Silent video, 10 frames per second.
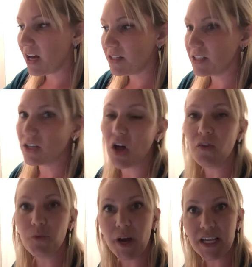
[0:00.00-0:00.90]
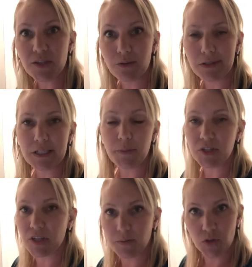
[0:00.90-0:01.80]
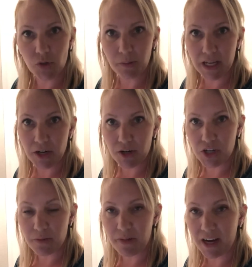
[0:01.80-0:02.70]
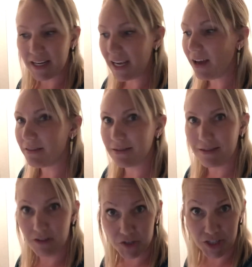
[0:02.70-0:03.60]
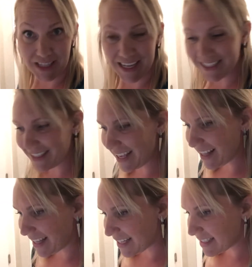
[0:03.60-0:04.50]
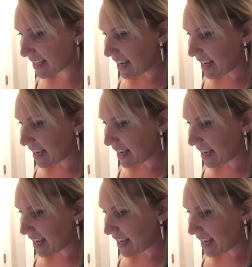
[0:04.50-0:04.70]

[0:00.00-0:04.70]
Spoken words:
dissolve rate, so it's supposed to absorb later in your body. Usually that's phthalates.